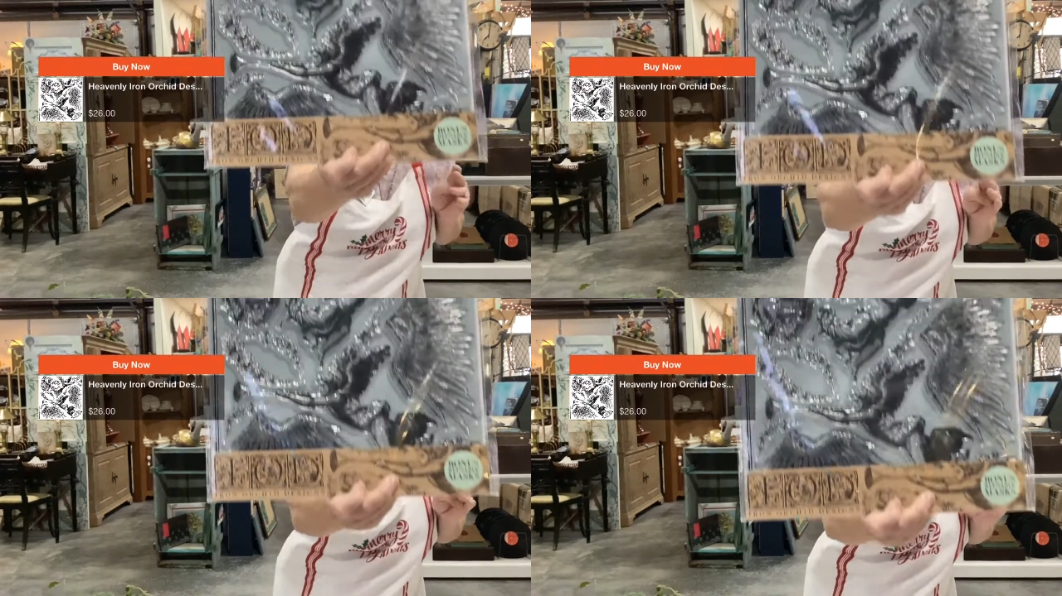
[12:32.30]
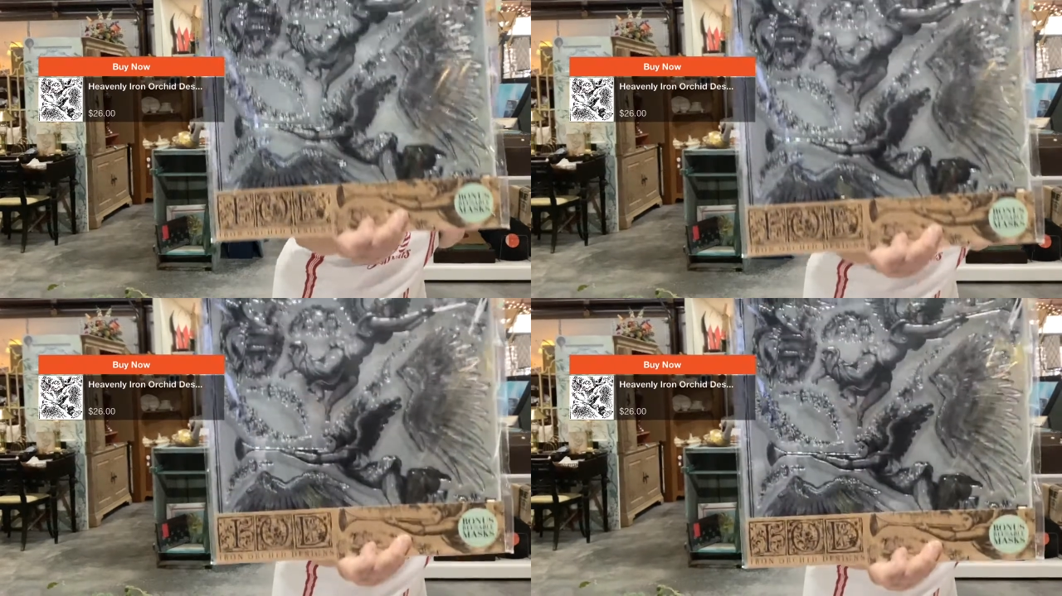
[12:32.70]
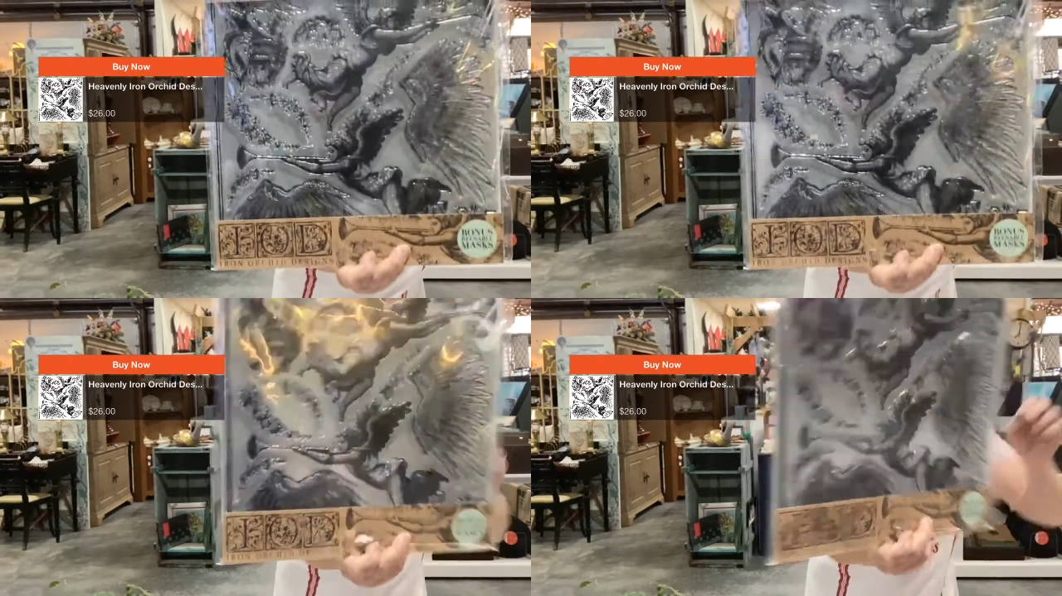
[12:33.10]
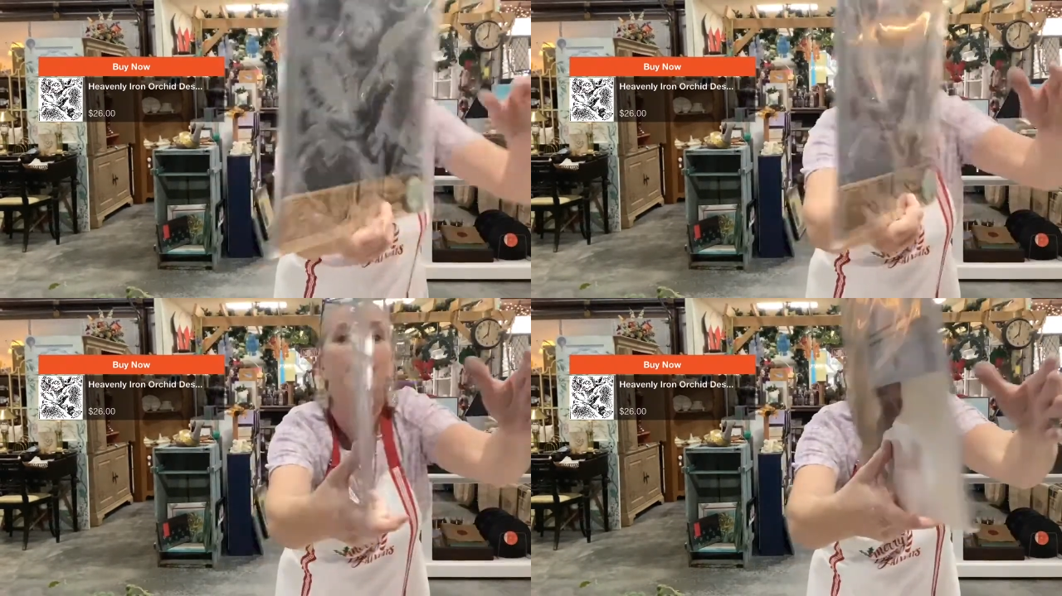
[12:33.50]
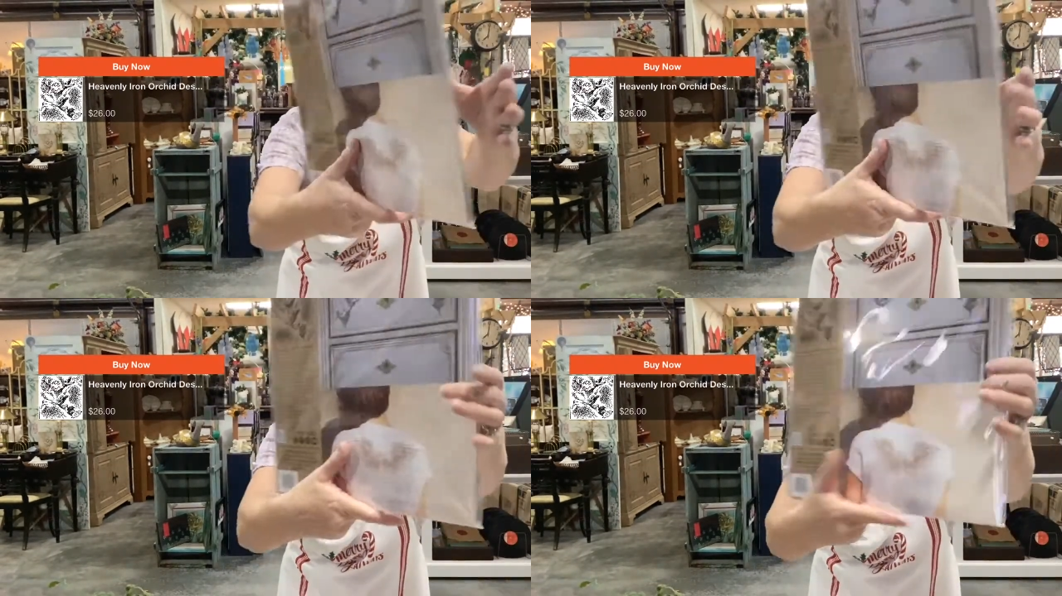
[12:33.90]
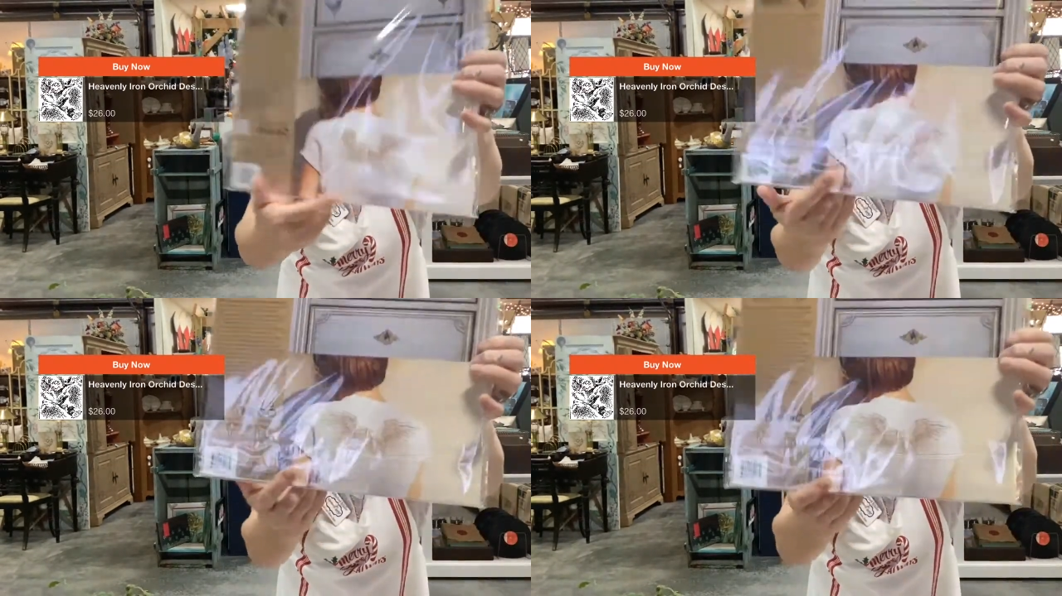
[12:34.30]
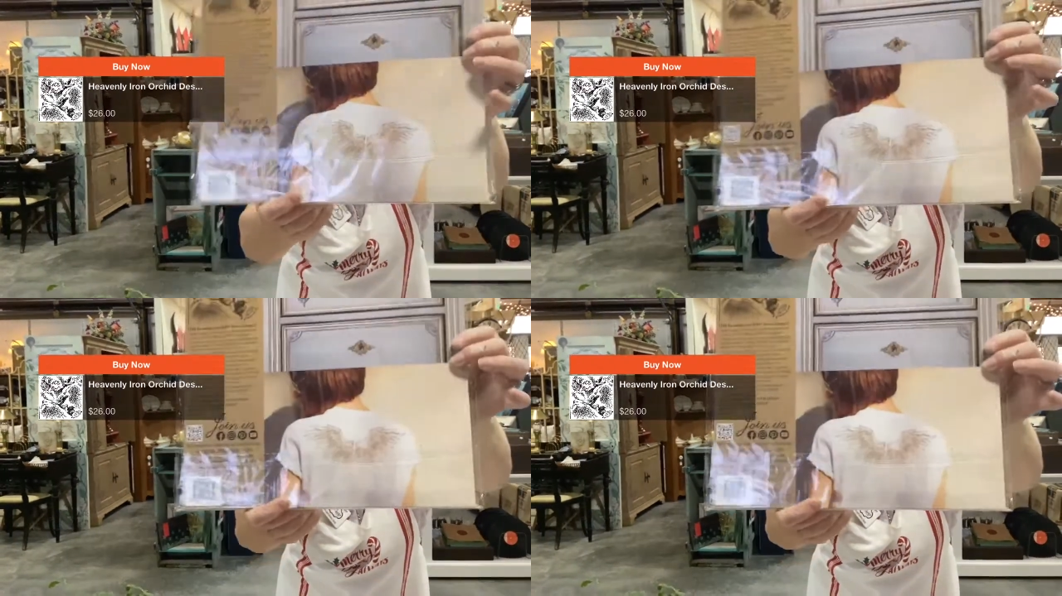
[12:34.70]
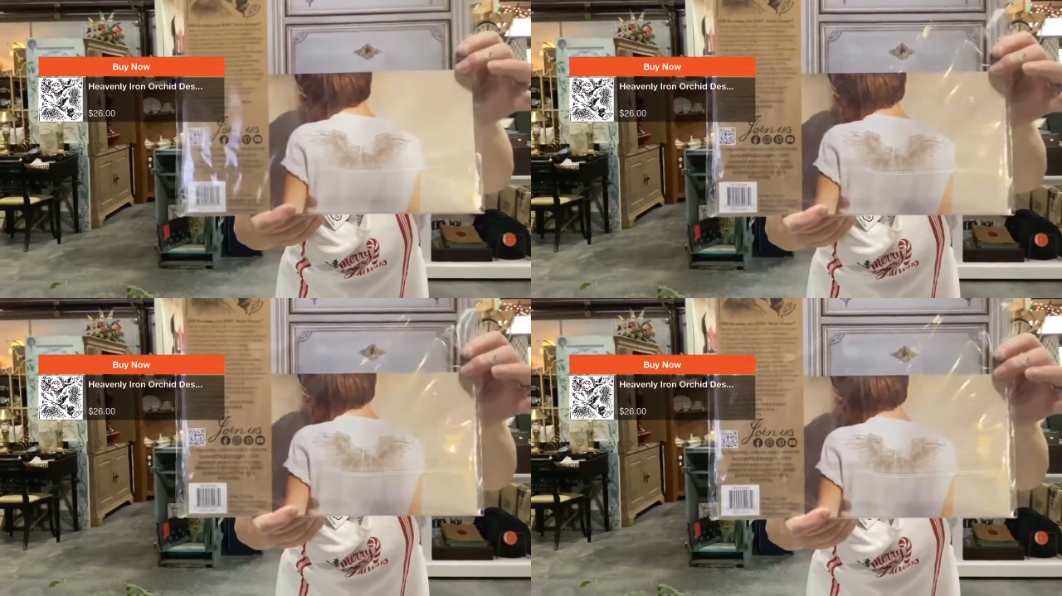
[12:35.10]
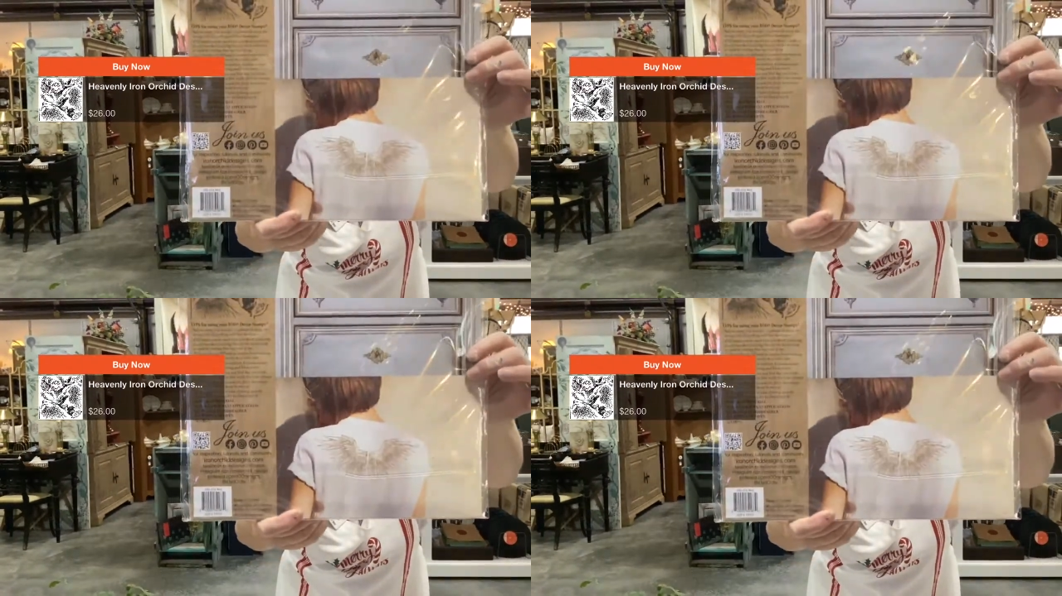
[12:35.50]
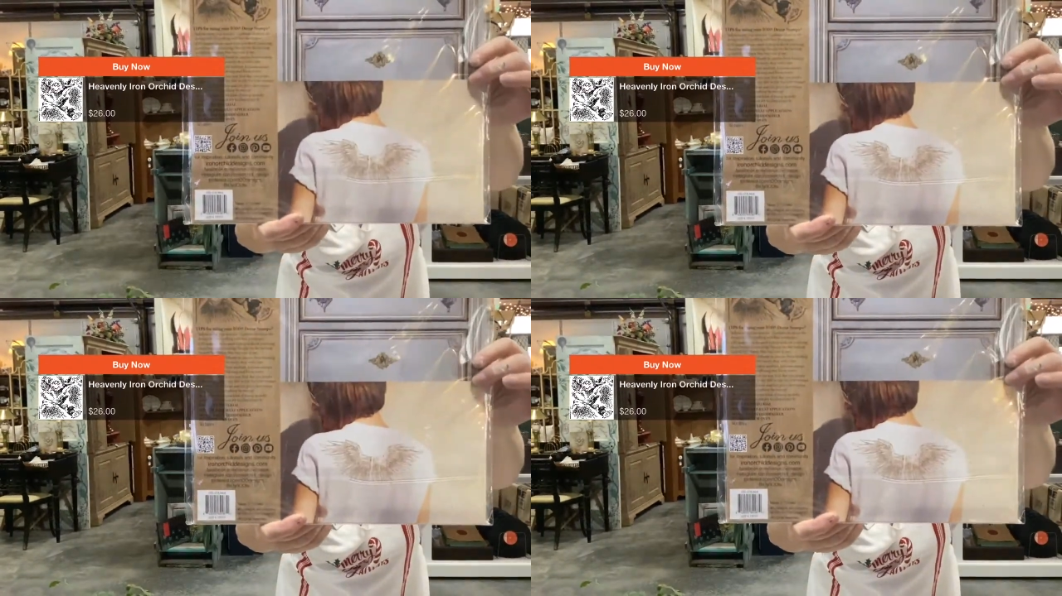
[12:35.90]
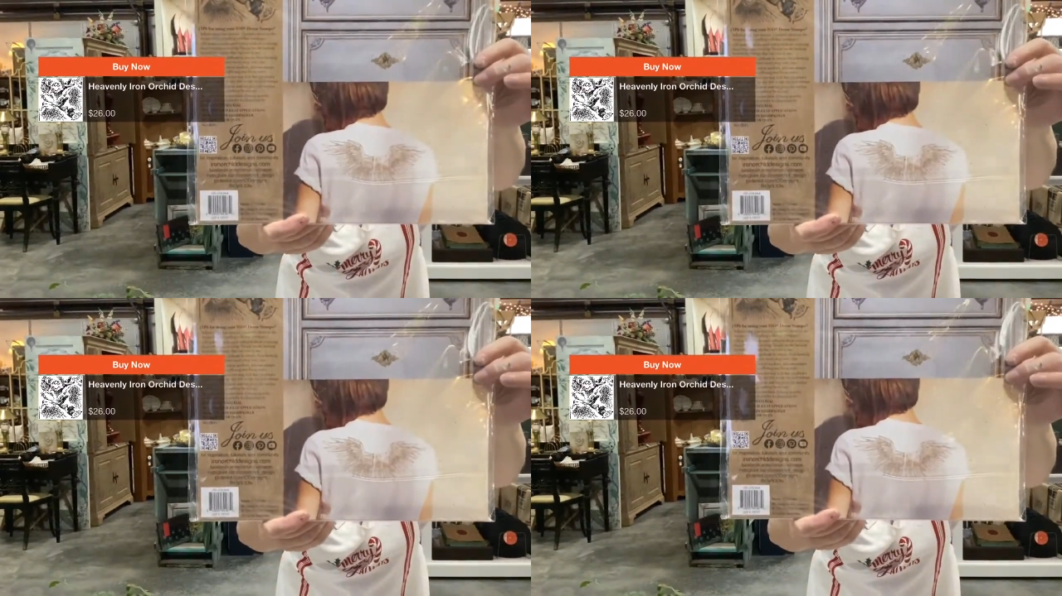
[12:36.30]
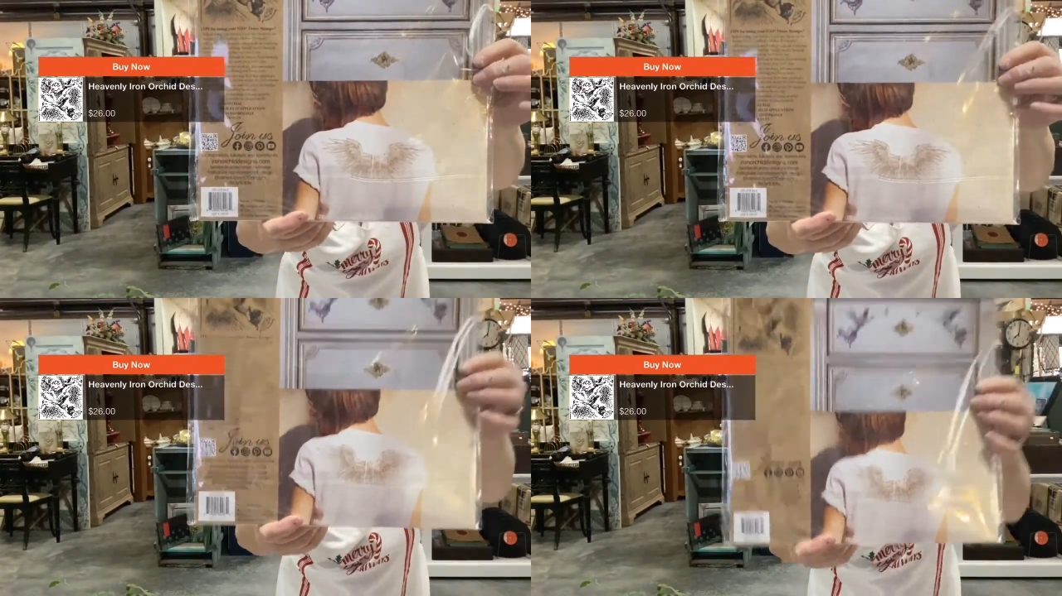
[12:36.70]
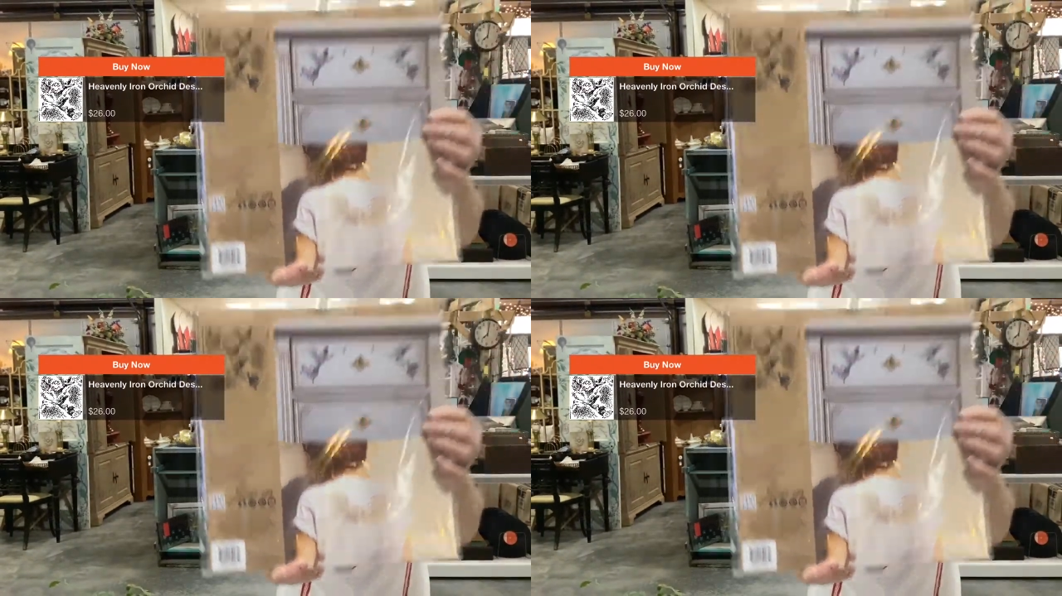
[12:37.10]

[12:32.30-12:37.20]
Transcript: [unreadable: no face in view]